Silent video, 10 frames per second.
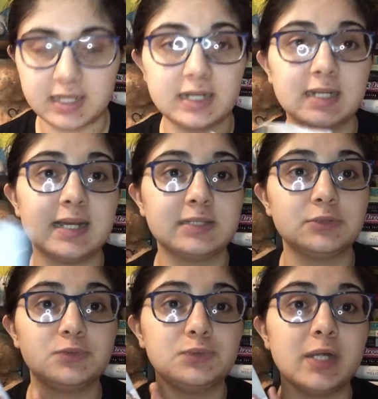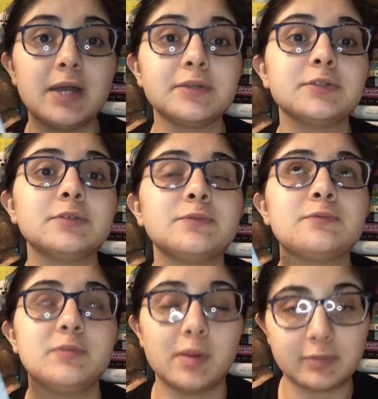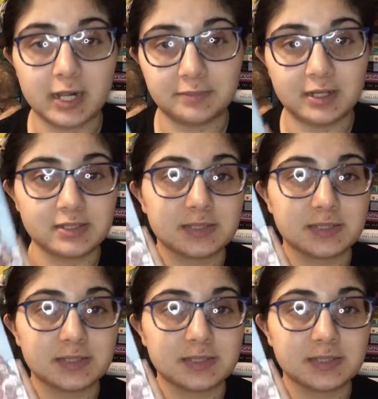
And I do not remember how to pronounce